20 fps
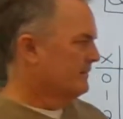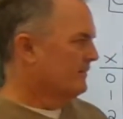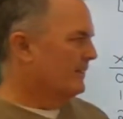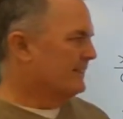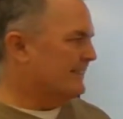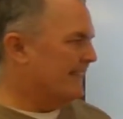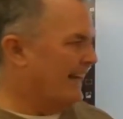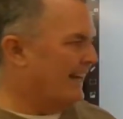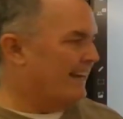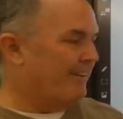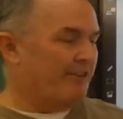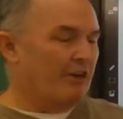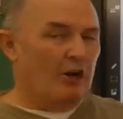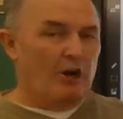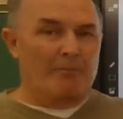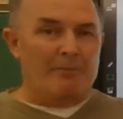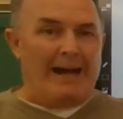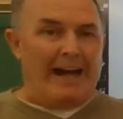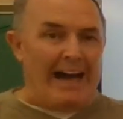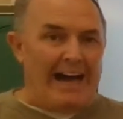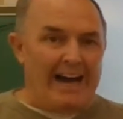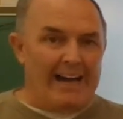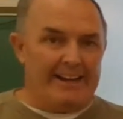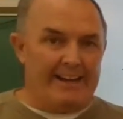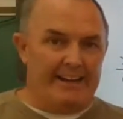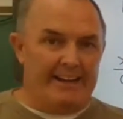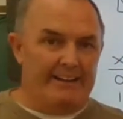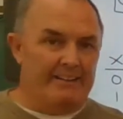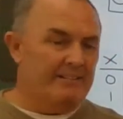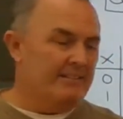Once again, even though I'm
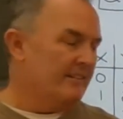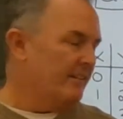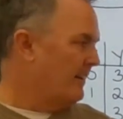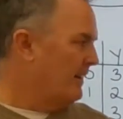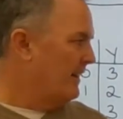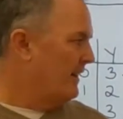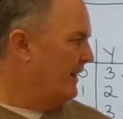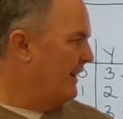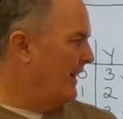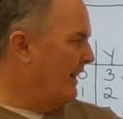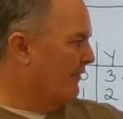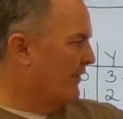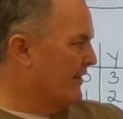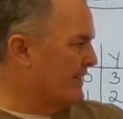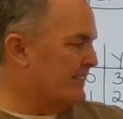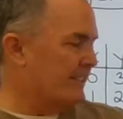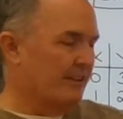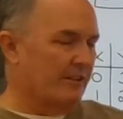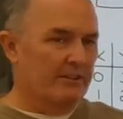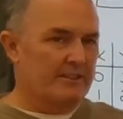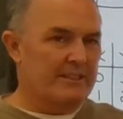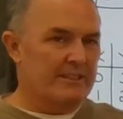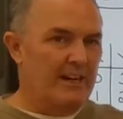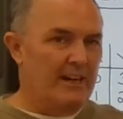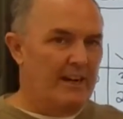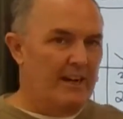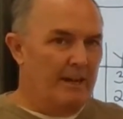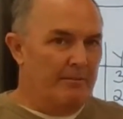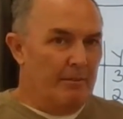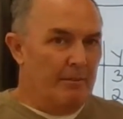adding every single
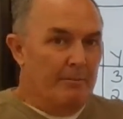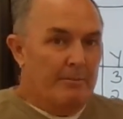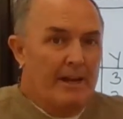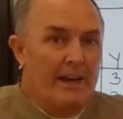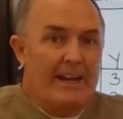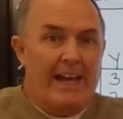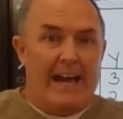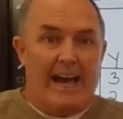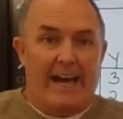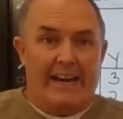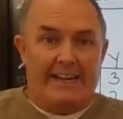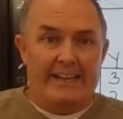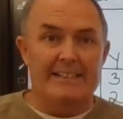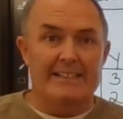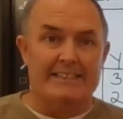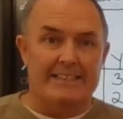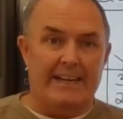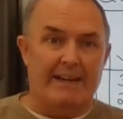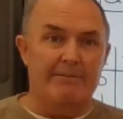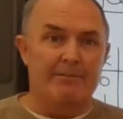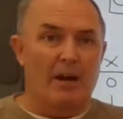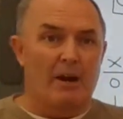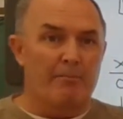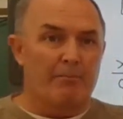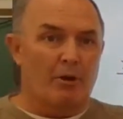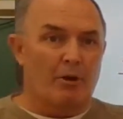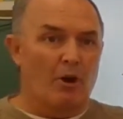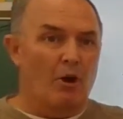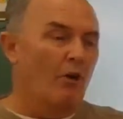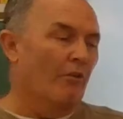time, I'm not adding the same
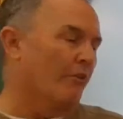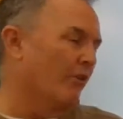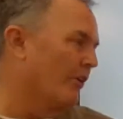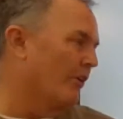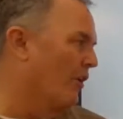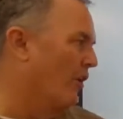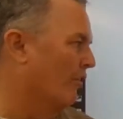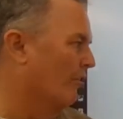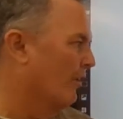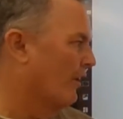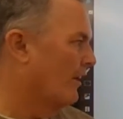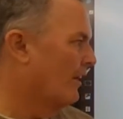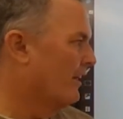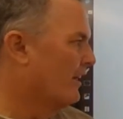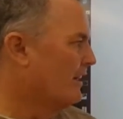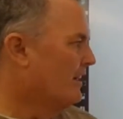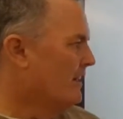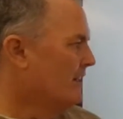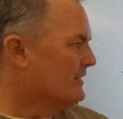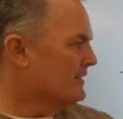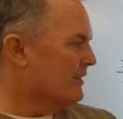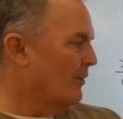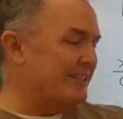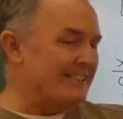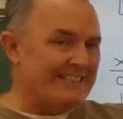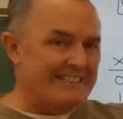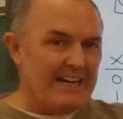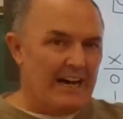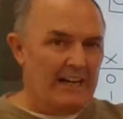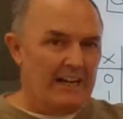number over and over. So it's
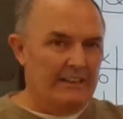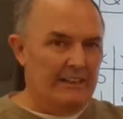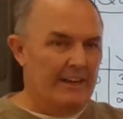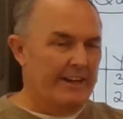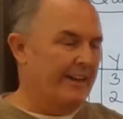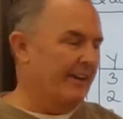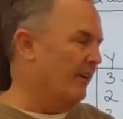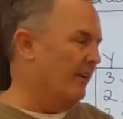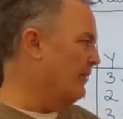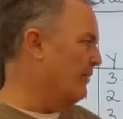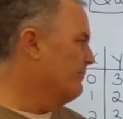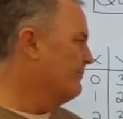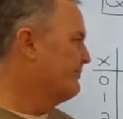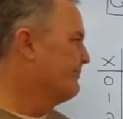not linear.